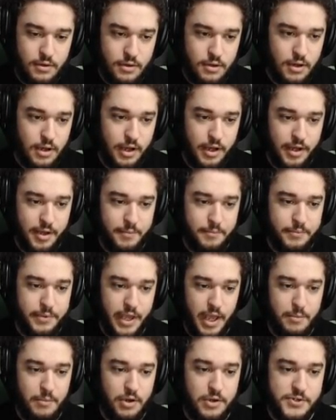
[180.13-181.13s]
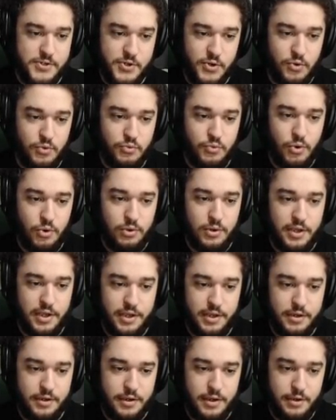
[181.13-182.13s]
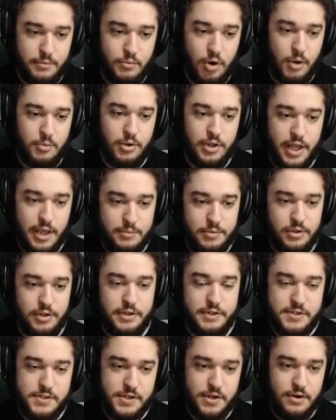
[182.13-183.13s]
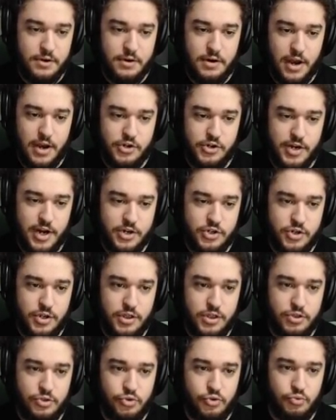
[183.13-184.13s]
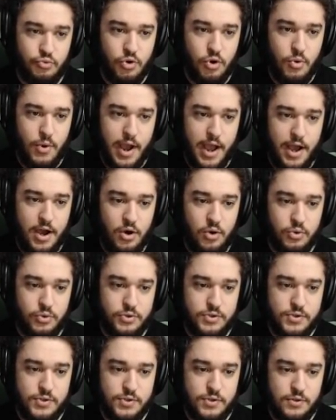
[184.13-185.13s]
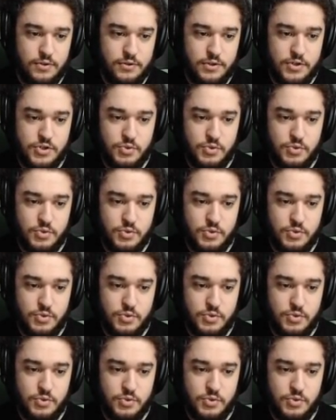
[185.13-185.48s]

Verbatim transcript: Um, but yeah, I'm also rolling marble amulets here. I should actually throw out this